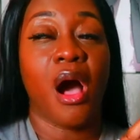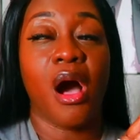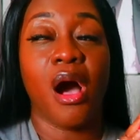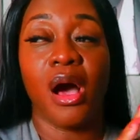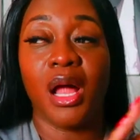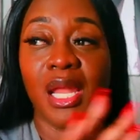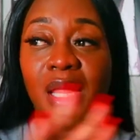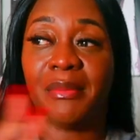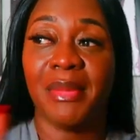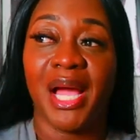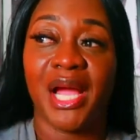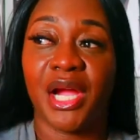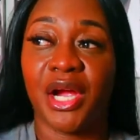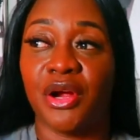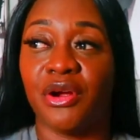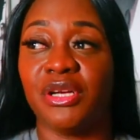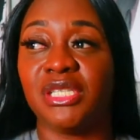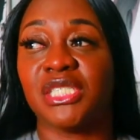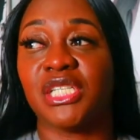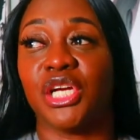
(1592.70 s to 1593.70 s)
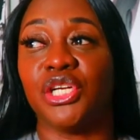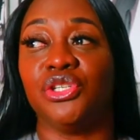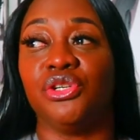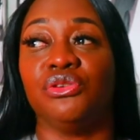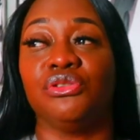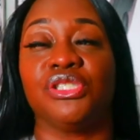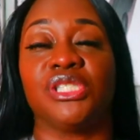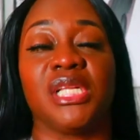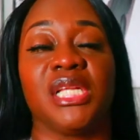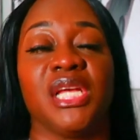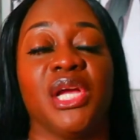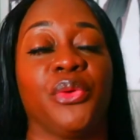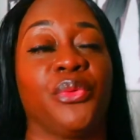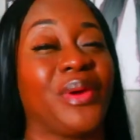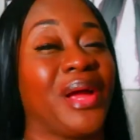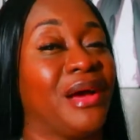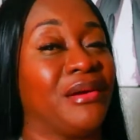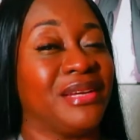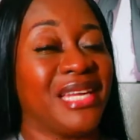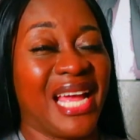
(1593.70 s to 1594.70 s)
All of my curtains are usually
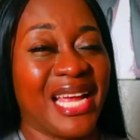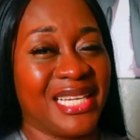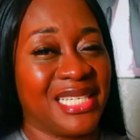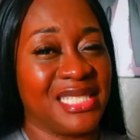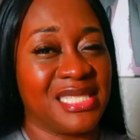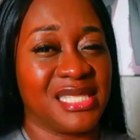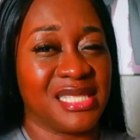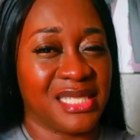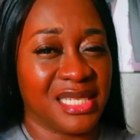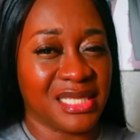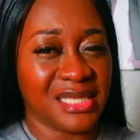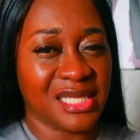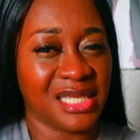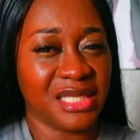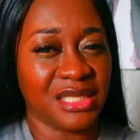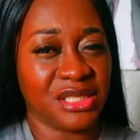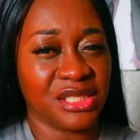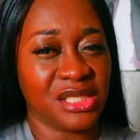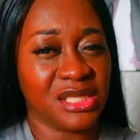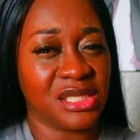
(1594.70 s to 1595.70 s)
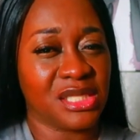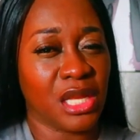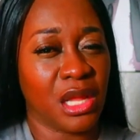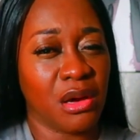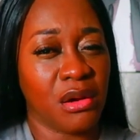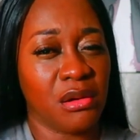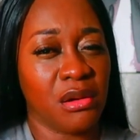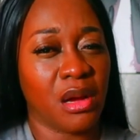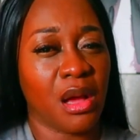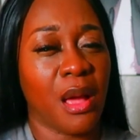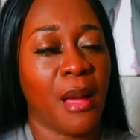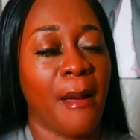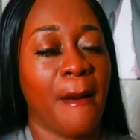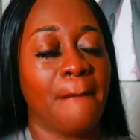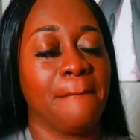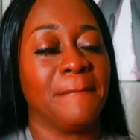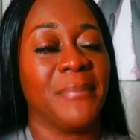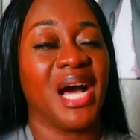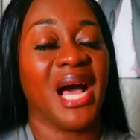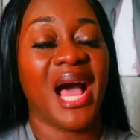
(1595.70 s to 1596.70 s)
around 96 inches long,
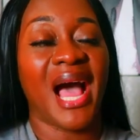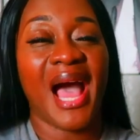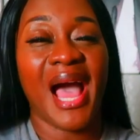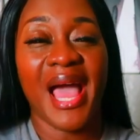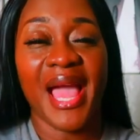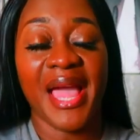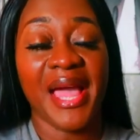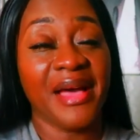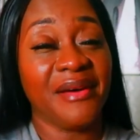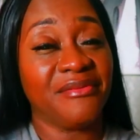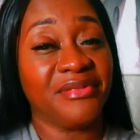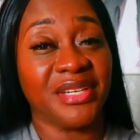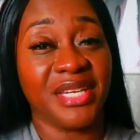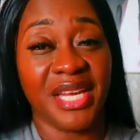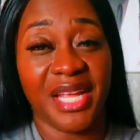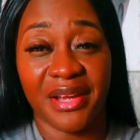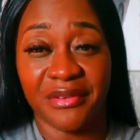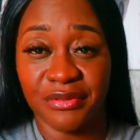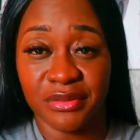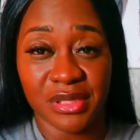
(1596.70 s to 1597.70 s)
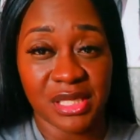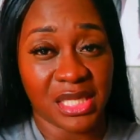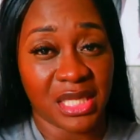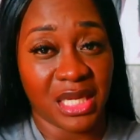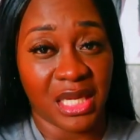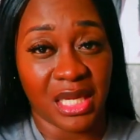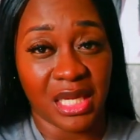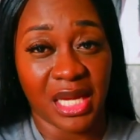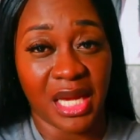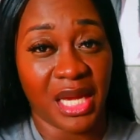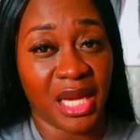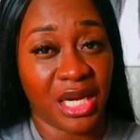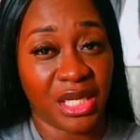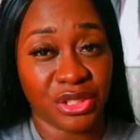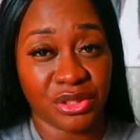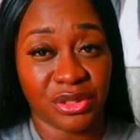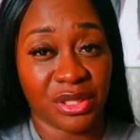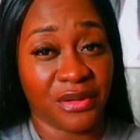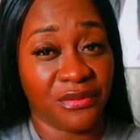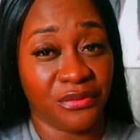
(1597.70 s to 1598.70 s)
but I have never seen
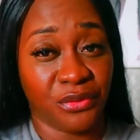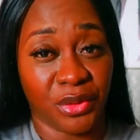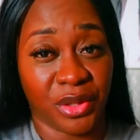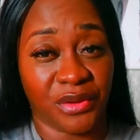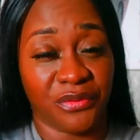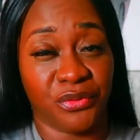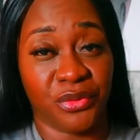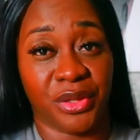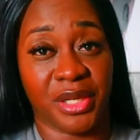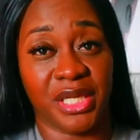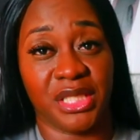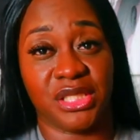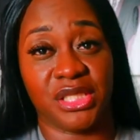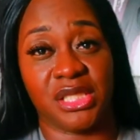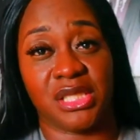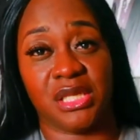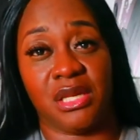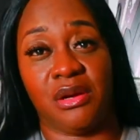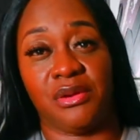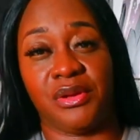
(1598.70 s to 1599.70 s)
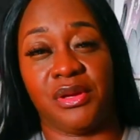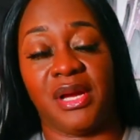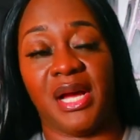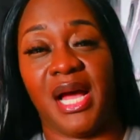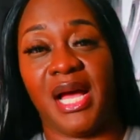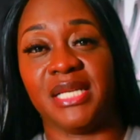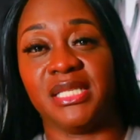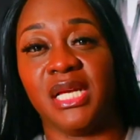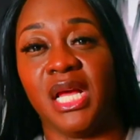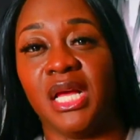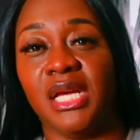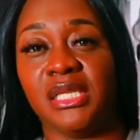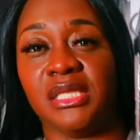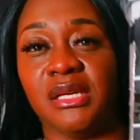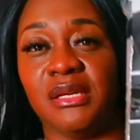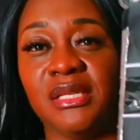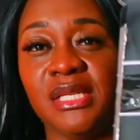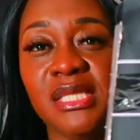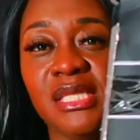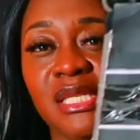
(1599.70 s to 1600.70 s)
144 inches long, you guys.
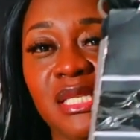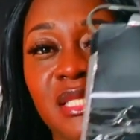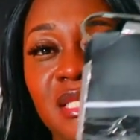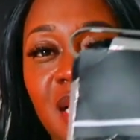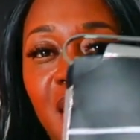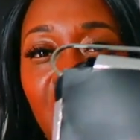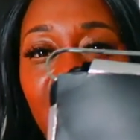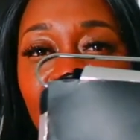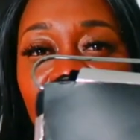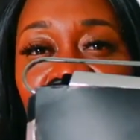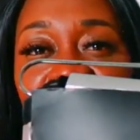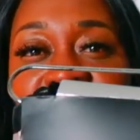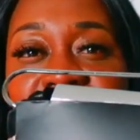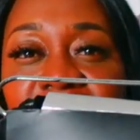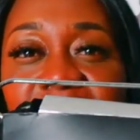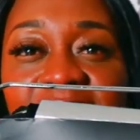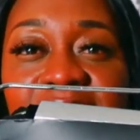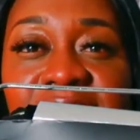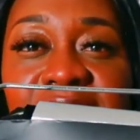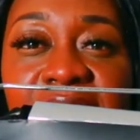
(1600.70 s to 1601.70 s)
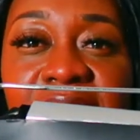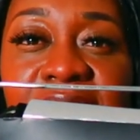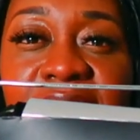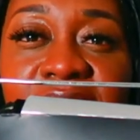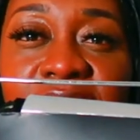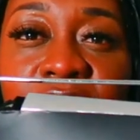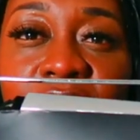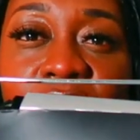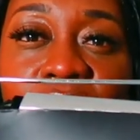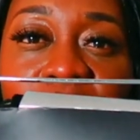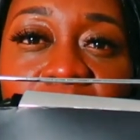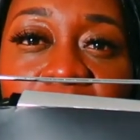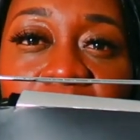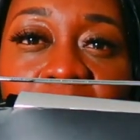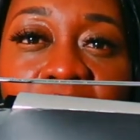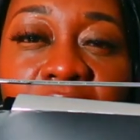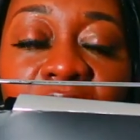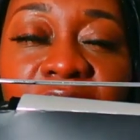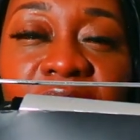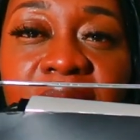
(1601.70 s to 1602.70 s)
So this is like, it says Indigo
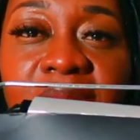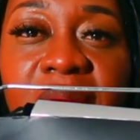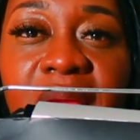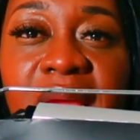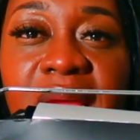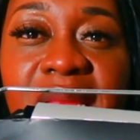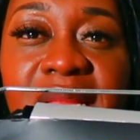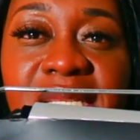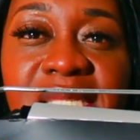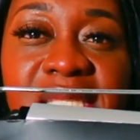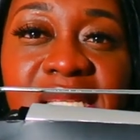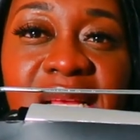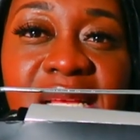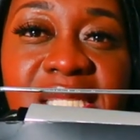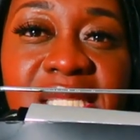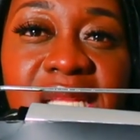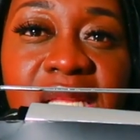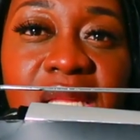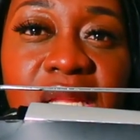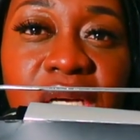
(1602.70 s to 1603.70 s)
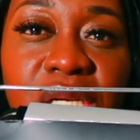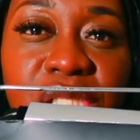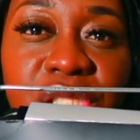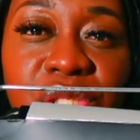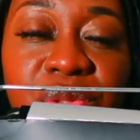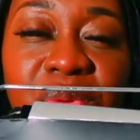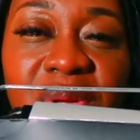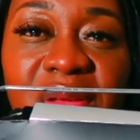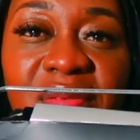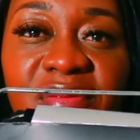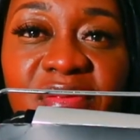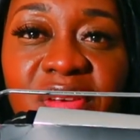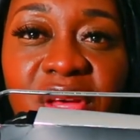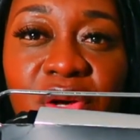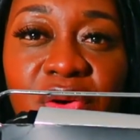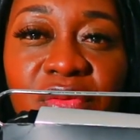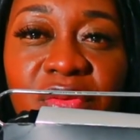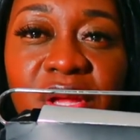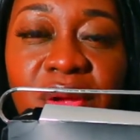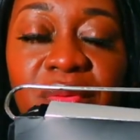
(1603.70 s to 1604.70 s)
Law, and it says Luxury
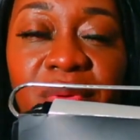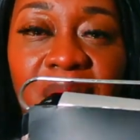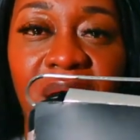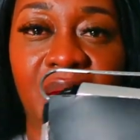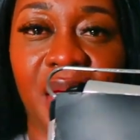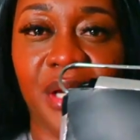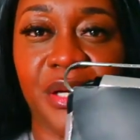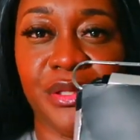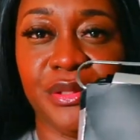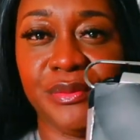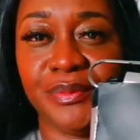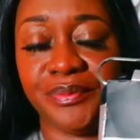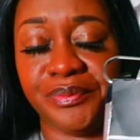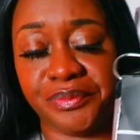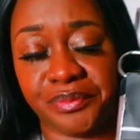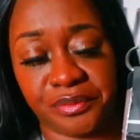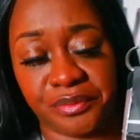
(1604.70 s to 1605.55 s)
Velvet right here.